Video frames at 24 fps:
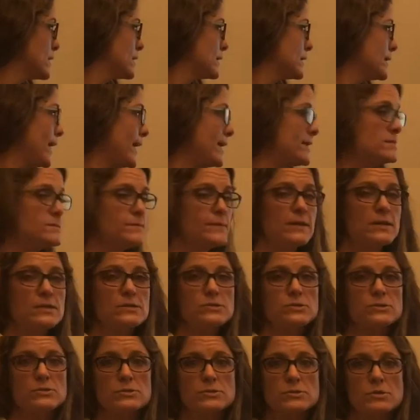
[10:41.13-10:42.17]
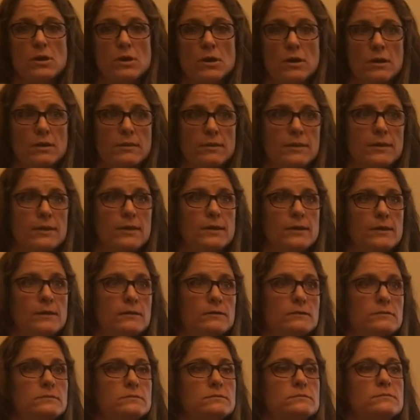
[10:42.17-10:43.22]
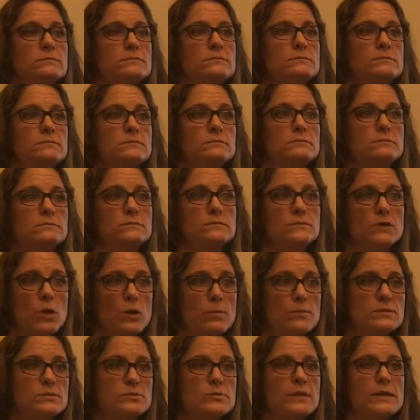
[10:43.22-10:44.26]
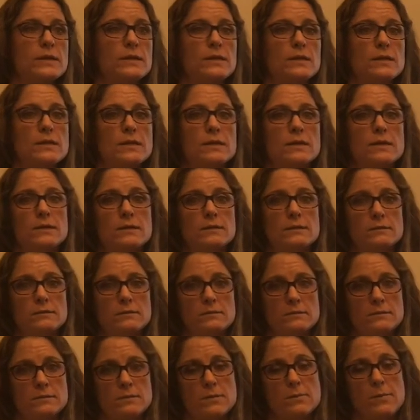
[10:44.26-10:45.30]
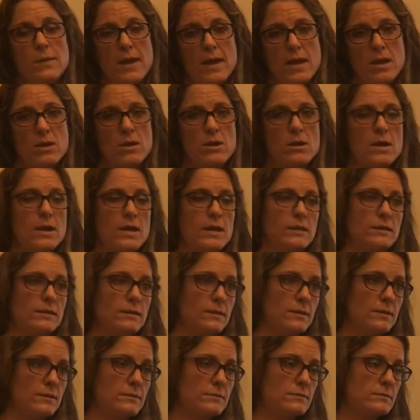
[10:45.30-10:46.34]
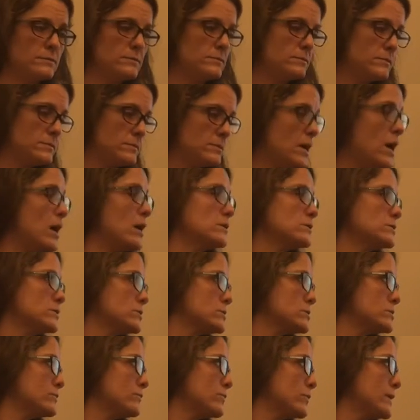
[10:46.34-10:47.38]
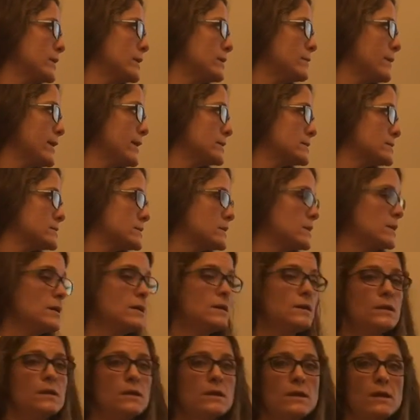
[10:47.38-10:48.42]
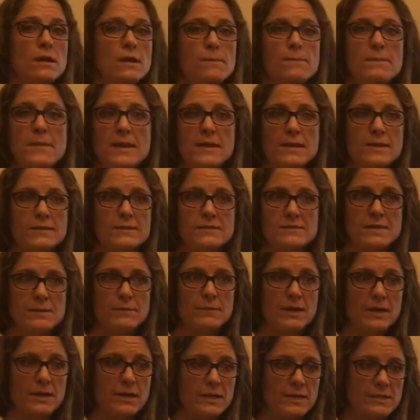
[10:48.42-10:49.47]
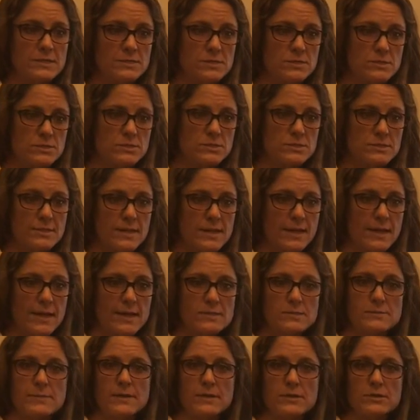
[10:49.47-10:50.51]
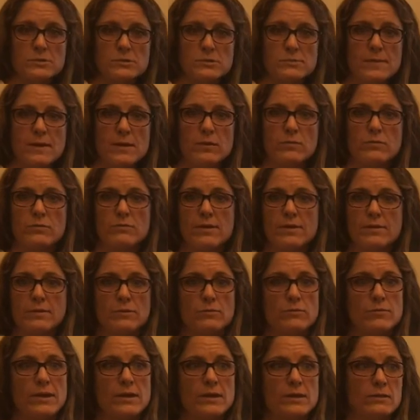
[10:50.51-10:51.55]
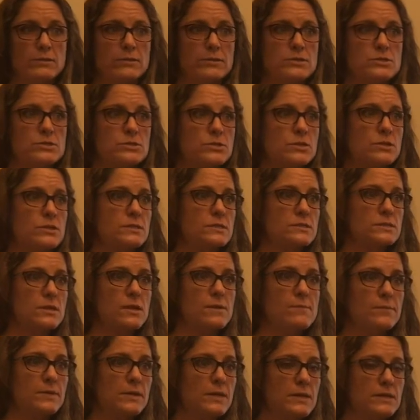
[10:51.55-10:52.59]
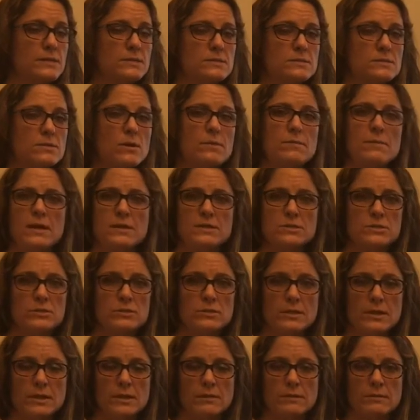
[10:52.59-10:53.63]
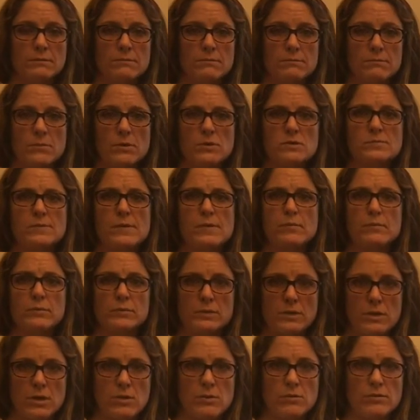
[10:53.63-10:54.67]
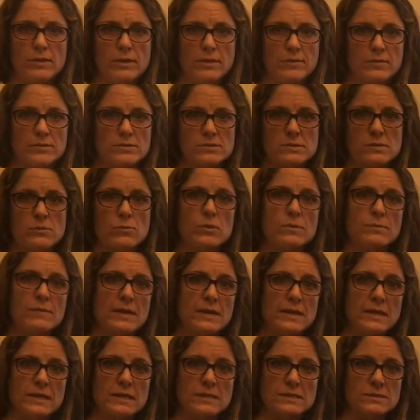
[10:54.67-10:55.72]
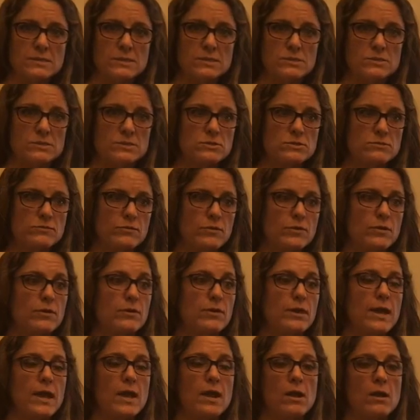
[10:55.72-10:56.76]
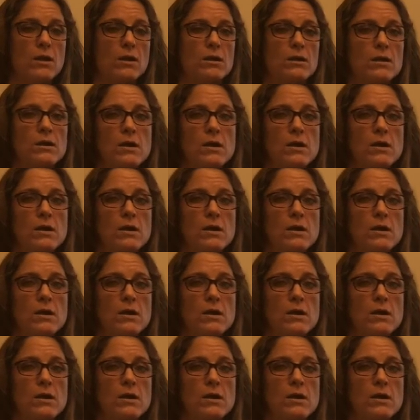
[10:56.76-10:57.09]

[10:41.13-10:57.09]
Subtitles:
Case managers are the go-between the payer and the doctors for inmates, making the same kind of decisions that case managers make with regular insurance companies. So I'm not sure that most people know that there's someone making decisions for their care,